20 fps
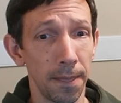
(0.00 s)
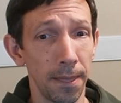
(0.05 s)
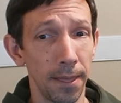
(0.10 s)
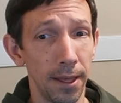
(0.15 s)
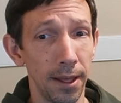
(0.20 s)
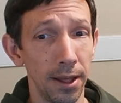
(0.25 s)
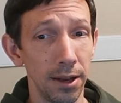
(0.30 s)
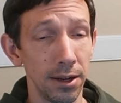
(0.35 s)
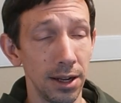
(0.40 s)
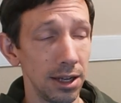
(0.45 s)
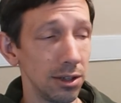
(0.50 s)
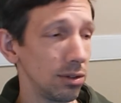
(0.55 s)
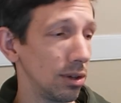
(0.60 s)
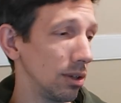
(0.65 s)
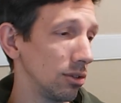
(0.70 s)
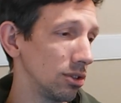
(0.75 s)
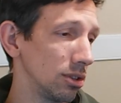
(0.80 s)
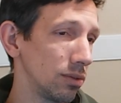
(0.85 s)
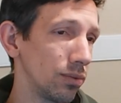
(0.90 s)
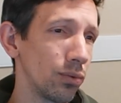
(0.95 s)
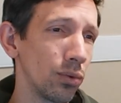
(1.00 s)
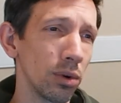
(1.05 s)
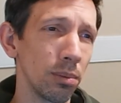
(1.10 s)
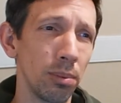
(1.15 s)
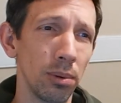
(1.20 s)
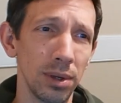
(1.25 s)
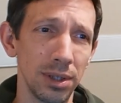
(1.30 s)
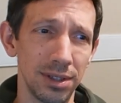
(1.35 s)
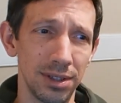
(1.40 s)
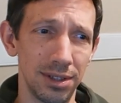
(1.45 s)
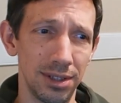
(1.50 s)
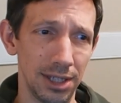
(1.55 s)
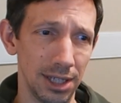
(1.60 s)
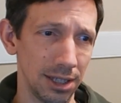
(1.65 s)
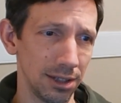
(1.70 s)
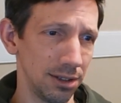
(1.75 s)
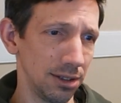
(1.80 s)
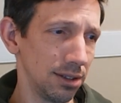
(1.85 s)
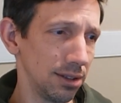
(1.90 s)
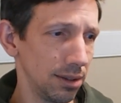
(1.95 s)
uh, nitrile just
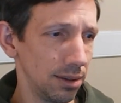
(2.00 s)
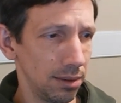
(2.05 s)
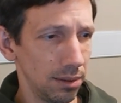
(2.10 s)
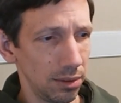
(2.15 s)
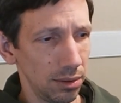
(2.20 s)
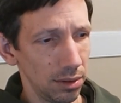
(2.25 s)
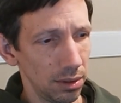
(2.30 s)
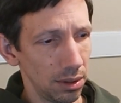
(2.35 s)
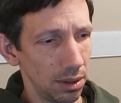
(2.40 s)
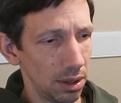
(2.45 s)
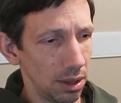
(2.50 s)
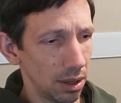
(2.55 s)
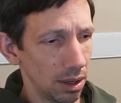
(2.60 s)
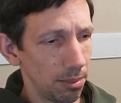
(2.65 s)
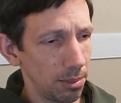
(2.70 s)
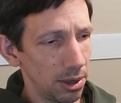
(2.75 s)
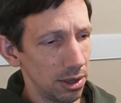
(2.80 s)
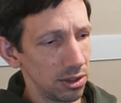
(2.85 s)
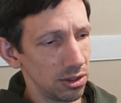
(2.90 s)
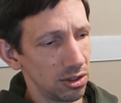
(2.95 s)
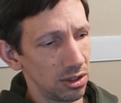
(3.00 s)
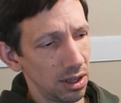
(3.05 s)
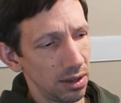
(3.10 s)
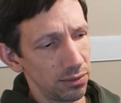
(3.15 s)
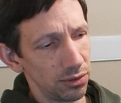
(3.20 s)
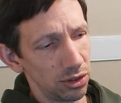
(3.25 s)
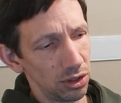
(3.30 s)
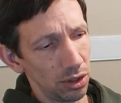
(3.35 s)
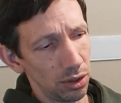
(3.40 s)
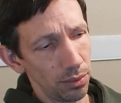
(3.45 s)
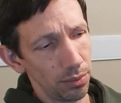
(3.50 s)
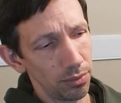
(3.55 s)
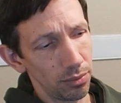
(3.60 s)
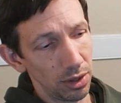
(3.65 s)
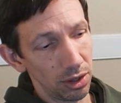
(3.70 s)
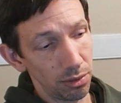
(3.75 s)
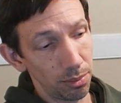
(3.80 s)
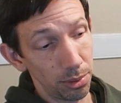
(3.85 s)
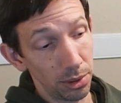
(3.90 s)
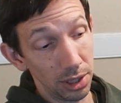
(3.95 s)
4.6 uh, compared to stuff. So
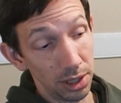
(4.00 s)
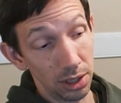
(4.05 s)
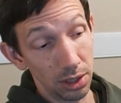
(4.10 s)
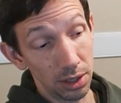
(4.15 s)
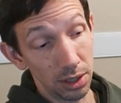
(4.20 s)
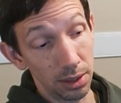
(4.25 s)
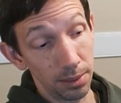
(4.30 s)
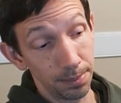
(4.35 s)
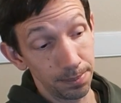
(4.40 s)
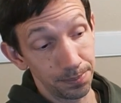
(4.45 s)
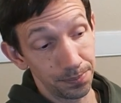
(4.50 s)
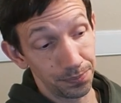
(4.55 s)
that's pretty good.